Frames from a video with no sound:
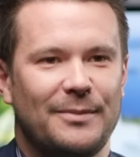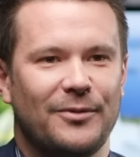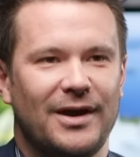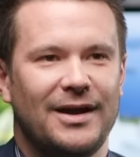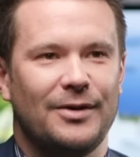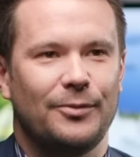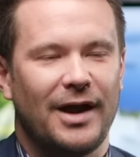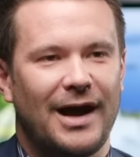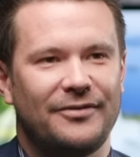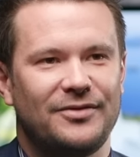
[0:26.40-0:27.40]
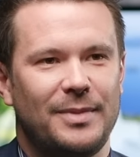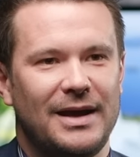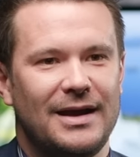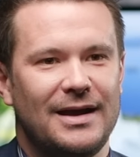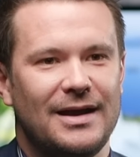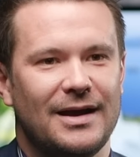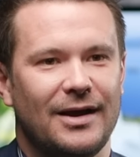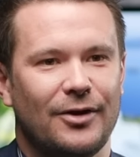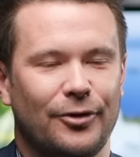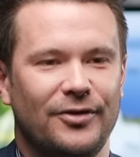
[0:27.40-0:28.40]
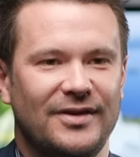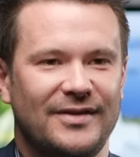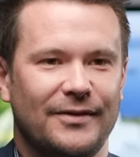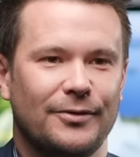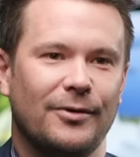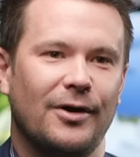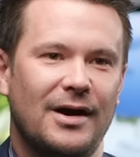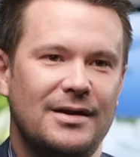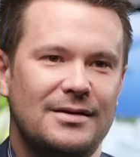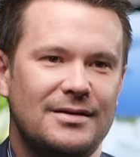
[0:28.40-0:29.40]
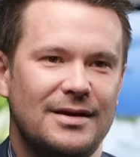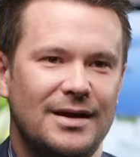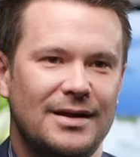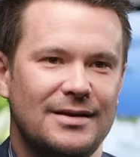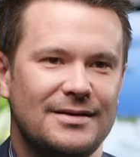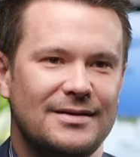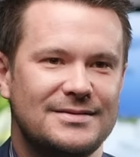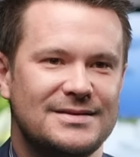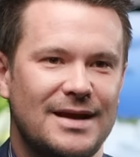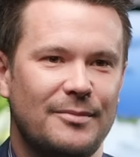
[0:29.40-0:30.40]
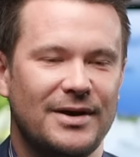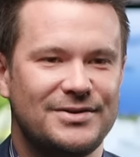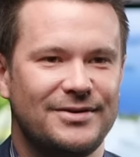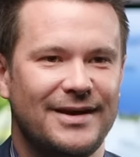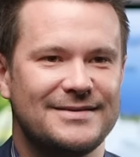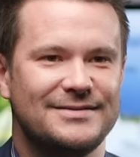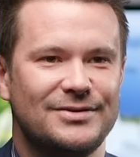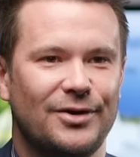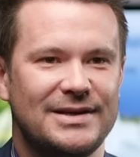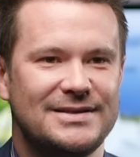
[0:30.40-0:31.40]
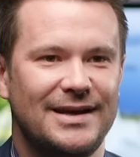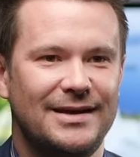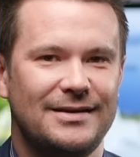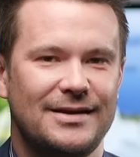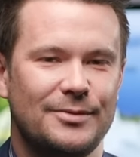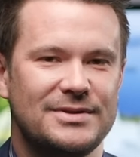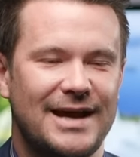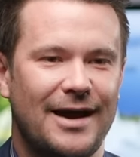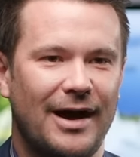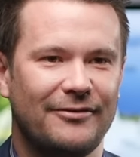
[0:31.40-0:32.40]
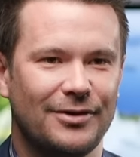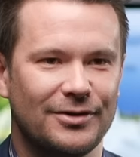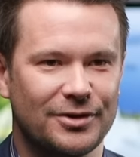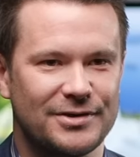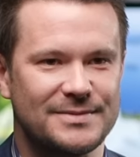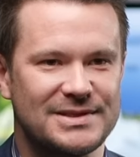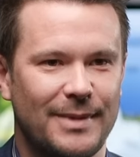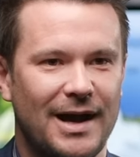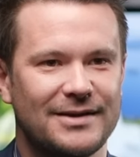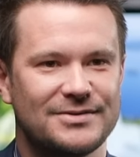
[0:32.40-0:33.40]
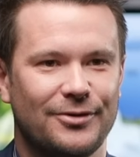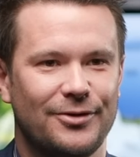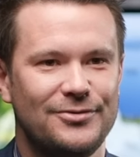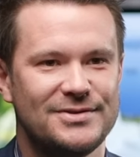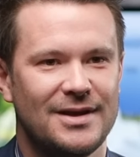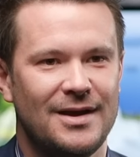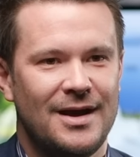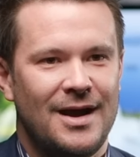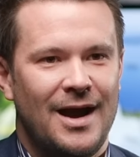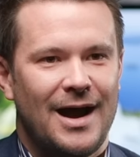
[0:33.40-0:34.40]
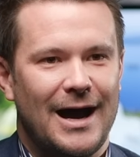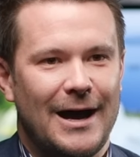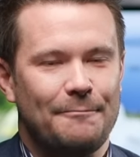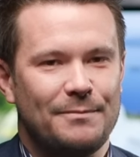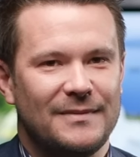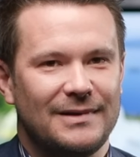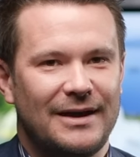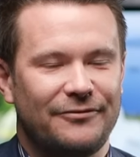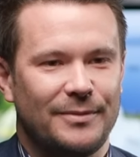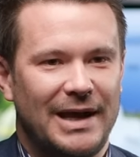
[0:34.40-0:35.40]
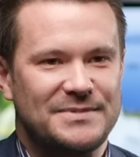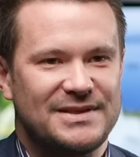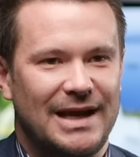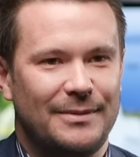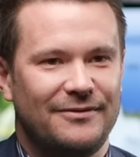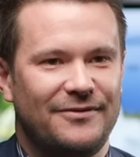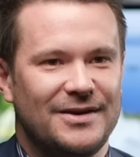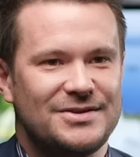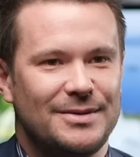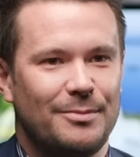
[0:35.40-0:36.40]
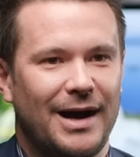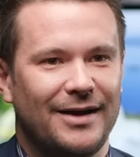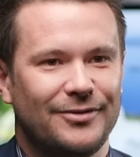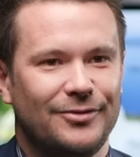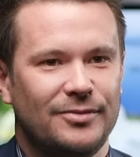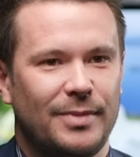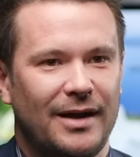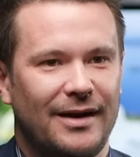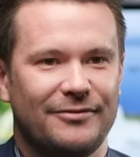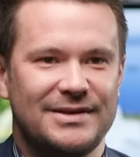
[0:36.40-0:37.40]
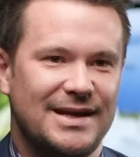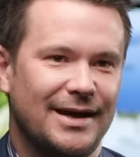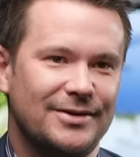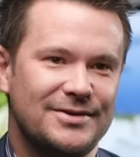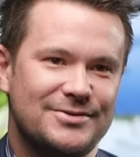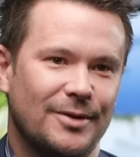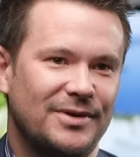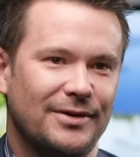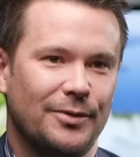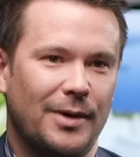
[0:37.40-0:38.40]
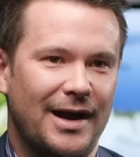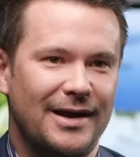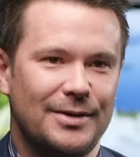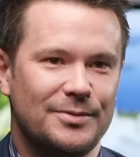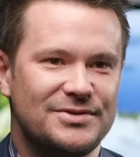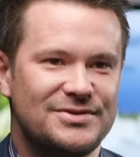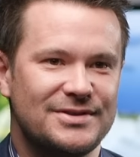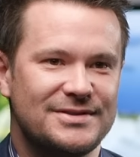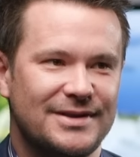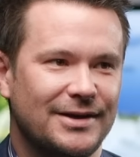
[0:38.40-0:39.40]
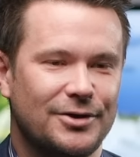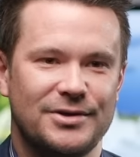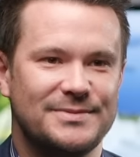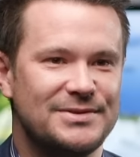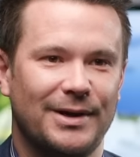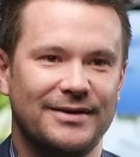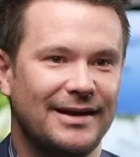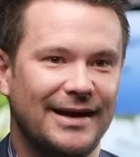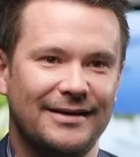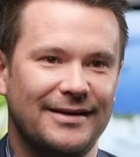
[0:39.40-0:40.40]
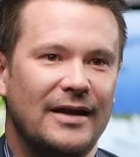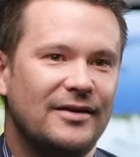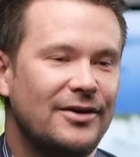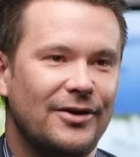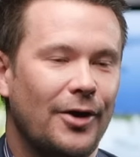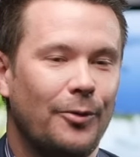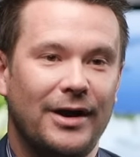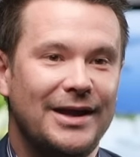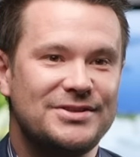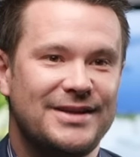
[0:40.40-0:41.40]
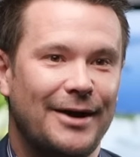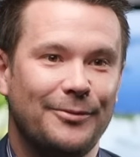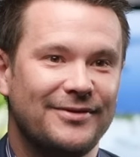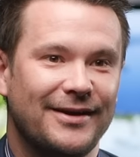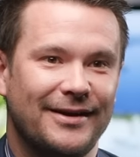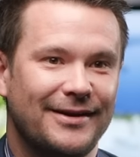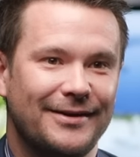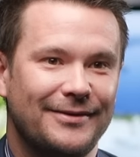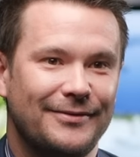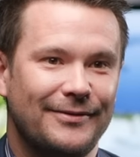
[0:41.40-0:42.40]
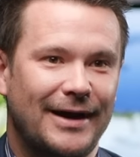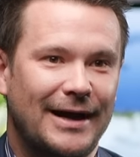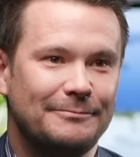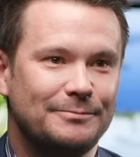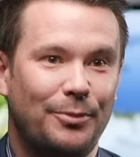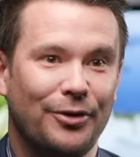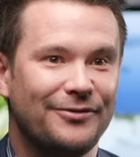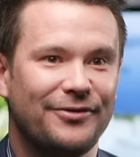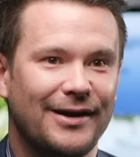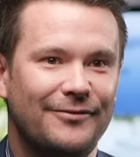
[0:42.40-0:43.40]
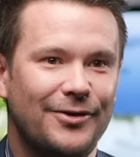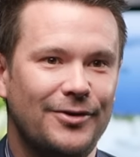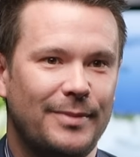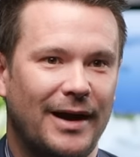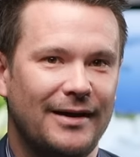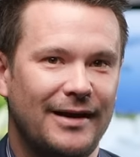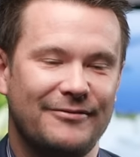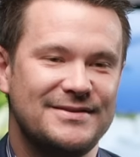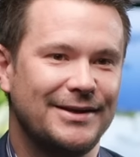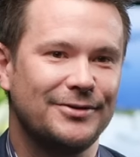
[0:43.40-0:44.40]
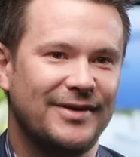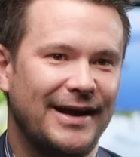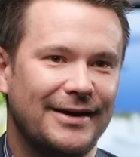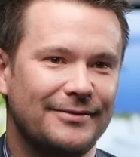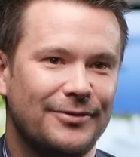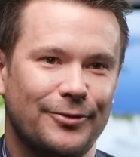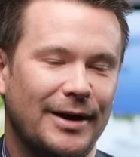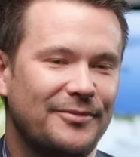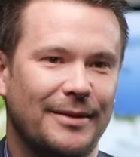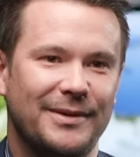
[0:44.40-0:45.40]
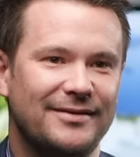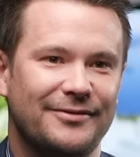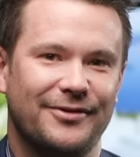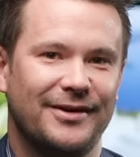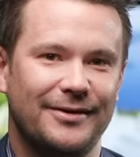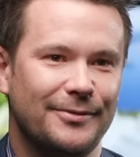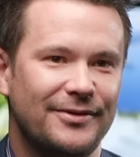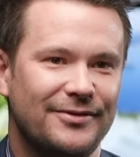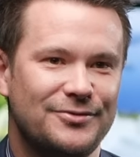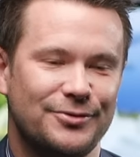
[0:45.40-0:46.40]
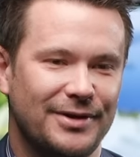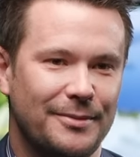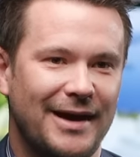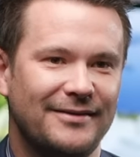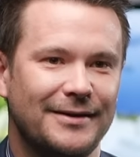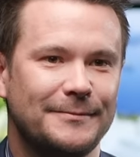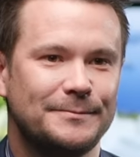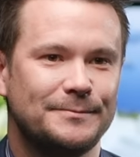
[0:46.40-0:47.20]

memory would have to be cruising down the Rhine in December 2019. It was our Avalon Christmas Markets cruise. Left from Amsterdam and finished in Basel, but every town you stopped in on the way, it was just a Christmas wonderland. And you didn't know what each town was going to put in front of you, but every single town threw up something different and it was truly amazing.